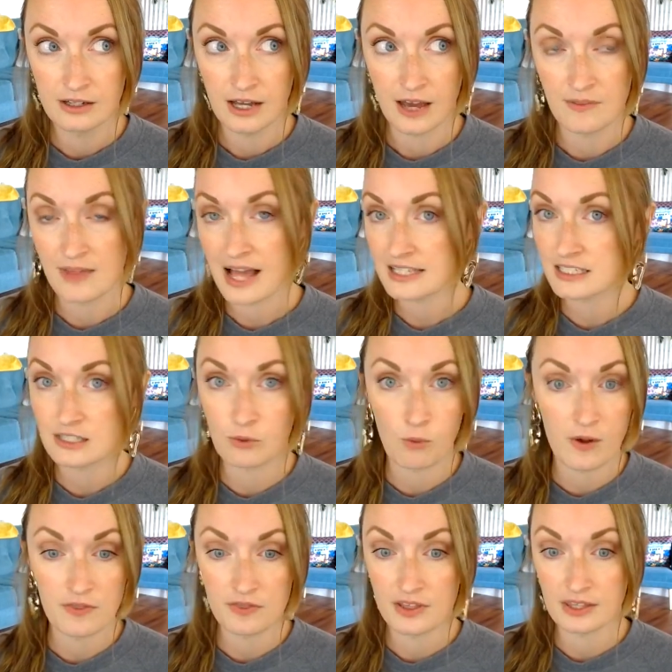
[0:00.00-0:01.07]
and that's the
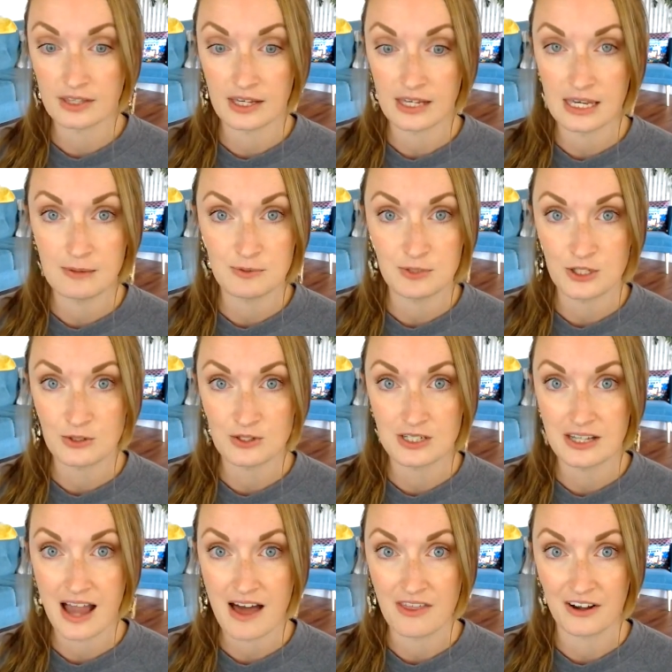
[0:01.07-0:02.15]
one thing that keeps you
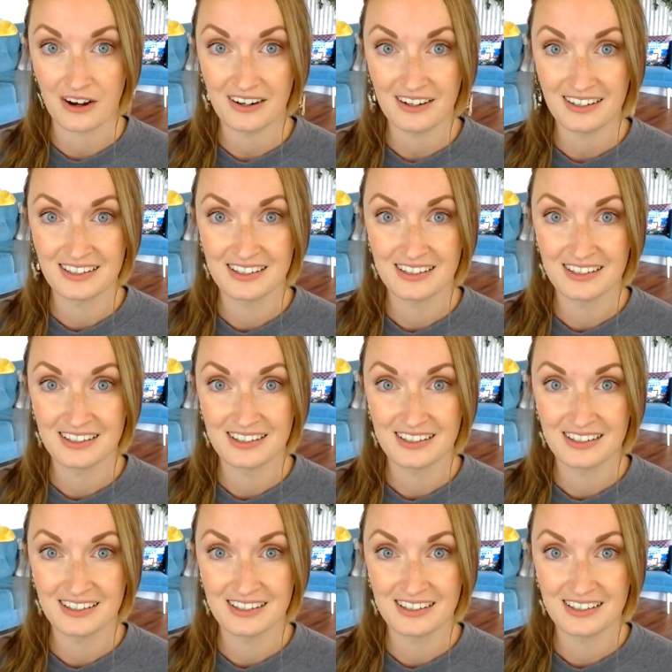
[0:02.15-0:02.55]
together,